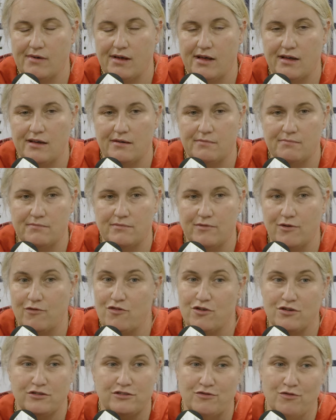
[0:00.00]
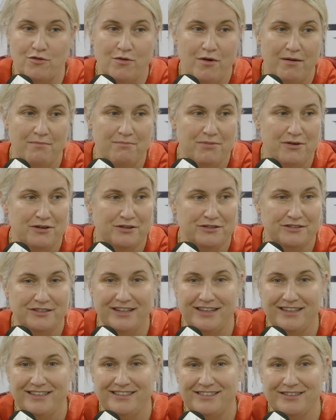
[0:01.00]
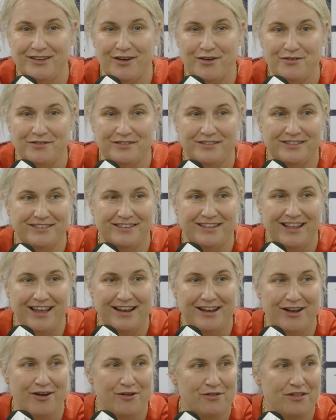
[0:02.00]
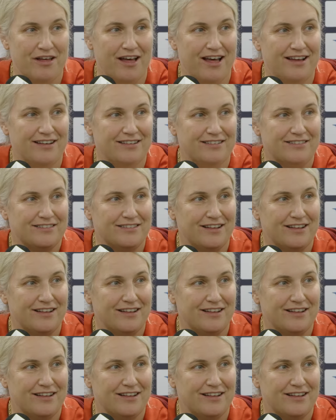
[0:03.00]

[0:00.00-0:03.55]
Um, well, first of all, I'm personally stoked. They know that.